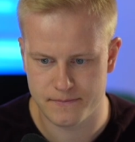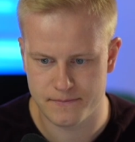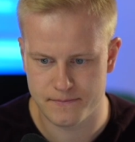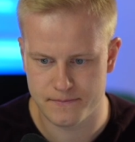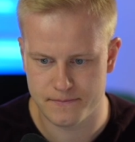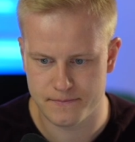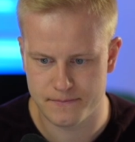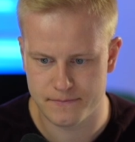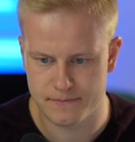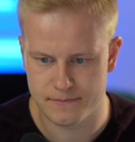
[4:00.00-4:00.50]

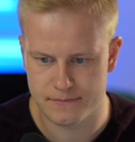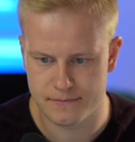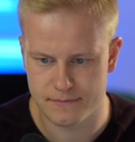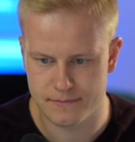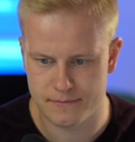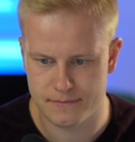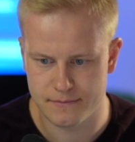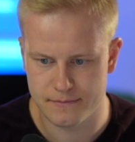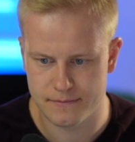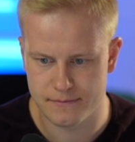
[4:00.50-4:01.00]

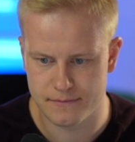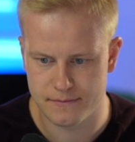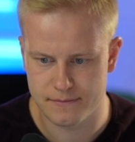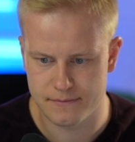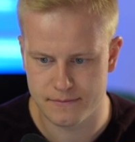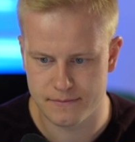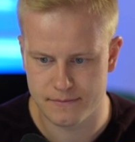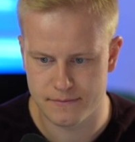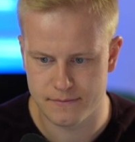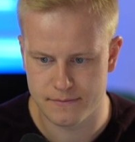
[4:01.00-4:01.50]

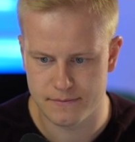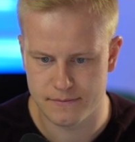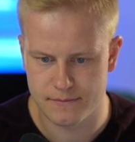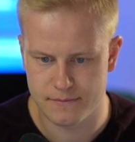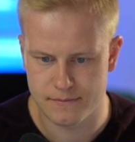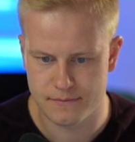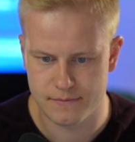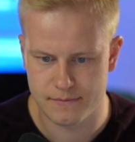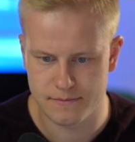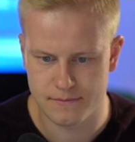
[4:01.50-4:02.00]

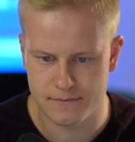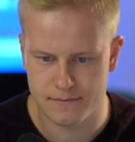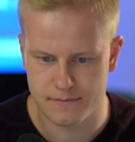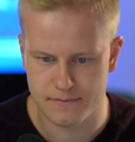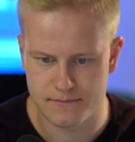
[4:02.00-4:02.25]
No one is speaking in this clip.